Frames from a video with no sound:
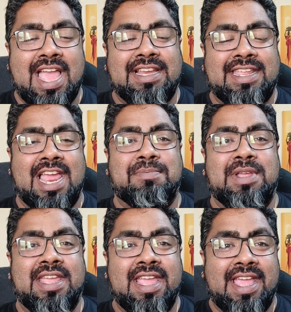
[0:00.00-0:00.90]
and can
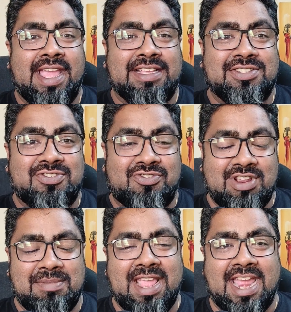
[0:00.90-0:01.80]
be
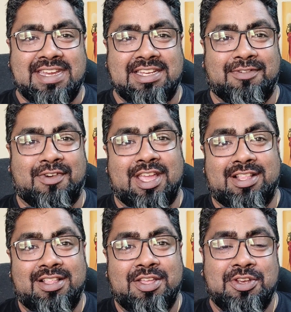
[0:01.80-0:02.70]
extremely
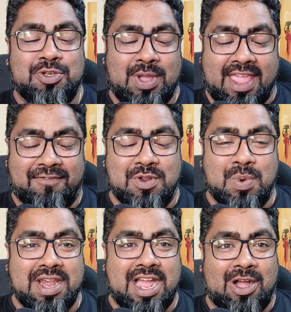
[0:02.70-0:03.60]
identifiable to
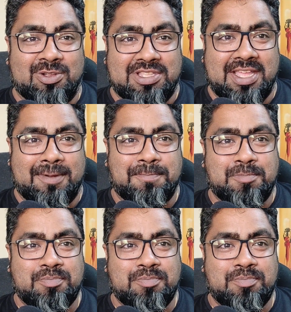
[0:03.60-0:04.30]
everyone out there.